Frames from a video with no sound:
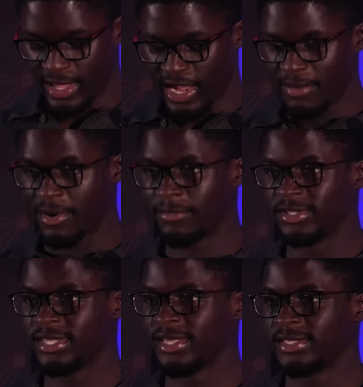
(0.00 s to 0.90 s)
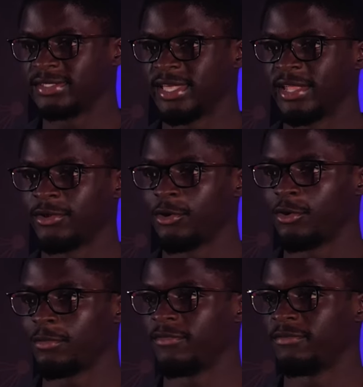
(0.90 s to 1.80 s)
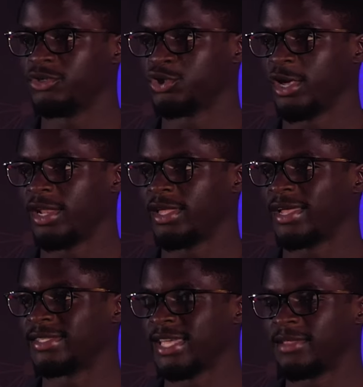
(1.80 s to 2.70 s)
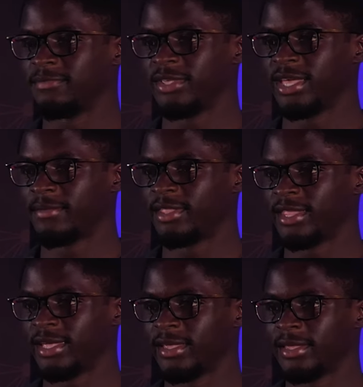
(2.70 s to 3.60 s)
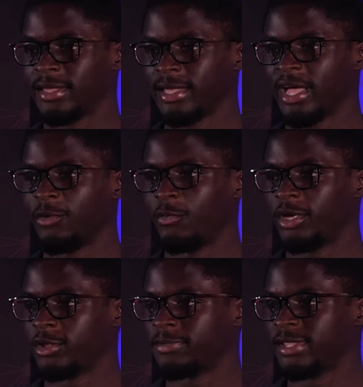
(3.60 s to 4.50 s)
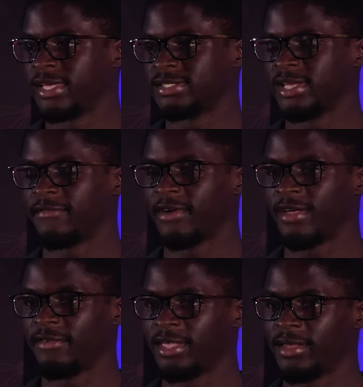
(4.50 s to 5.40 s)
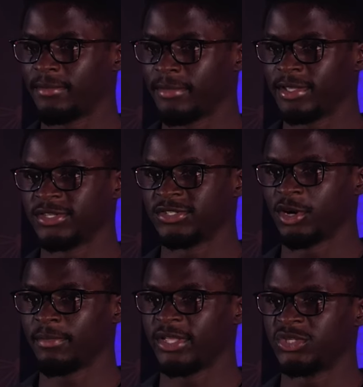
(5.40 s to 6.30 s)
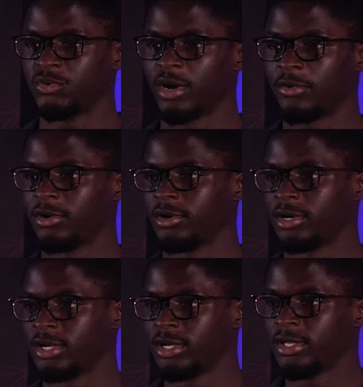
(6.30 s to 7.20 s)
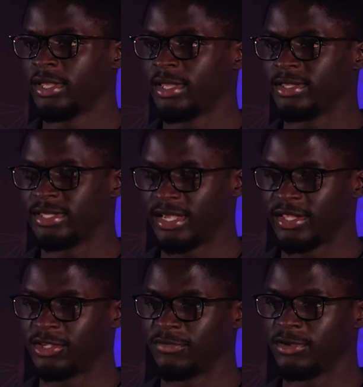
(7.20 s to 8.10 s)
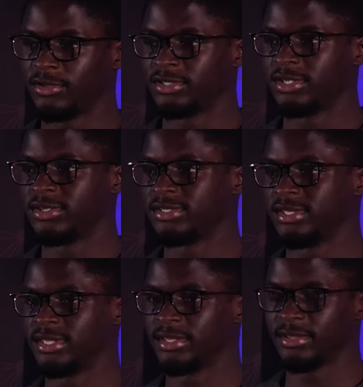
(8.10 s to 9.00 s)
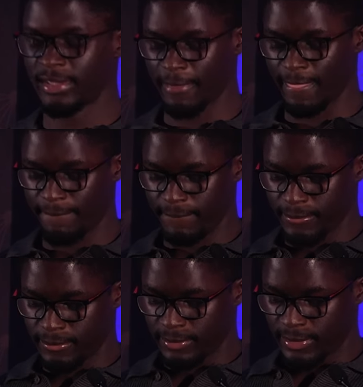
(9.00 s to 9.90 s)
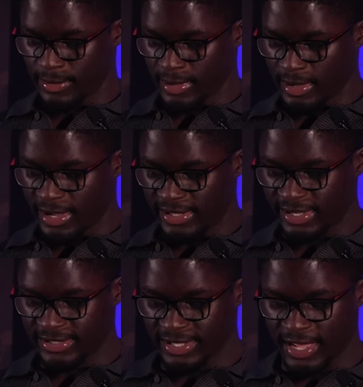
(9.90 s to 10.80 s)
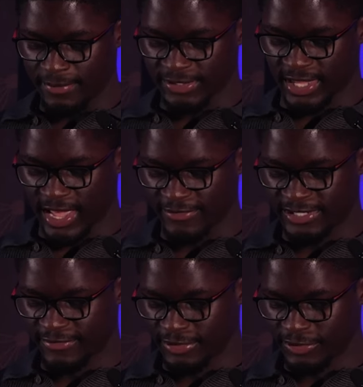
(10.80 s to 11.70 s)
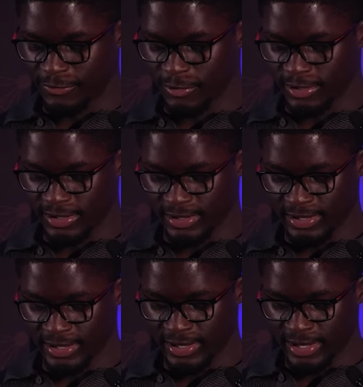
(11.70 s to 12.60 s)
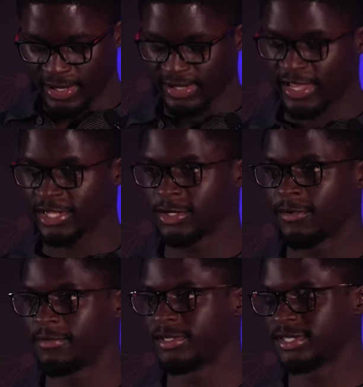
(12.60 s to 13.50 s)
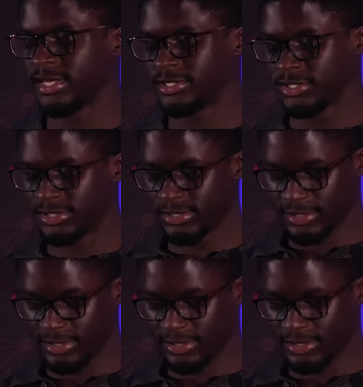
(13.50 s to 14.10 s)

I remember days getting home from training at 10 p.m. at night and waking up the next day at 5 a.m. to start my two-hour daily commute to UCD. I'd get to campus at 7:30 in the morning and catch up on missed lectures.